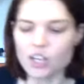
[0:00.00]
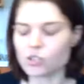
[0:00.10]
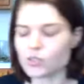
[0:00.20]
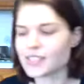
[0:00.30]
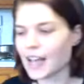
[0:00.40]

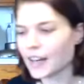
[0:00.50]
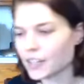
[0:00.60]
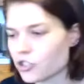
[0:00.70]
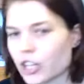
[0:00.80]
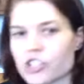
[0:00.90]
So
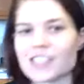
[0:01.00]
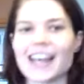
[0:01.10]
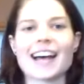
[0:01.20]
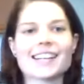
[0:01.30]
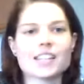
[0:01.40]
static stretches,
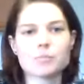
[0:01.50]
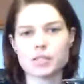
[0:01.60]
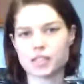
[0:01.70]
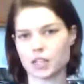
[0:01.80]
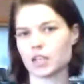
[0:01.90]
as I'm
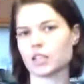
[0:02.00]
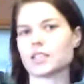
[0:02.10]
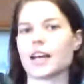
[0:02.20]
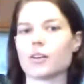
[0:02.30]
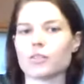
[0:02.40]
sitting
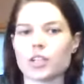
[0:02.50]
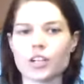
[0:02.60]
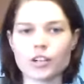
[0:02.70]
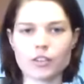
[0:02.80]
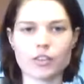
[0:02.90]
down
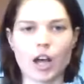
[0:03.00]
here,